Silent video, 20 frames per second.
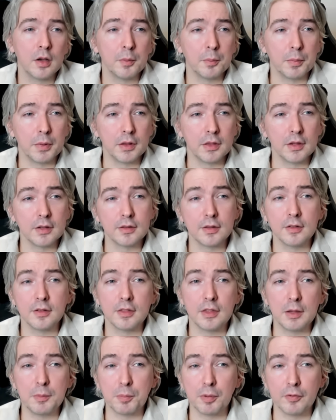But this is
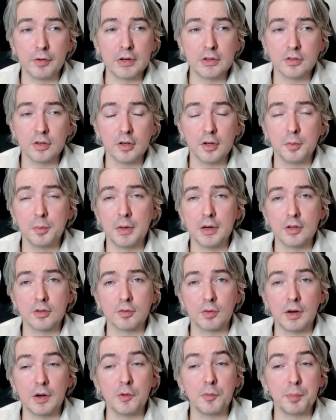the Provincial
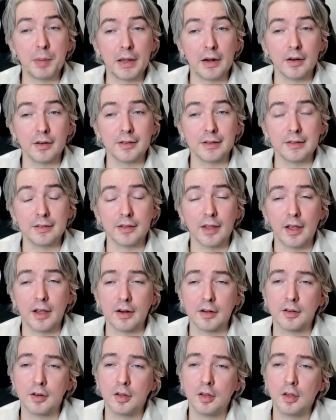Administrative Penalties
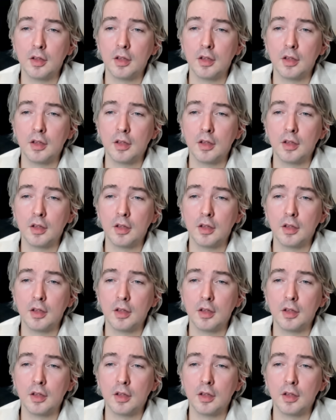Act.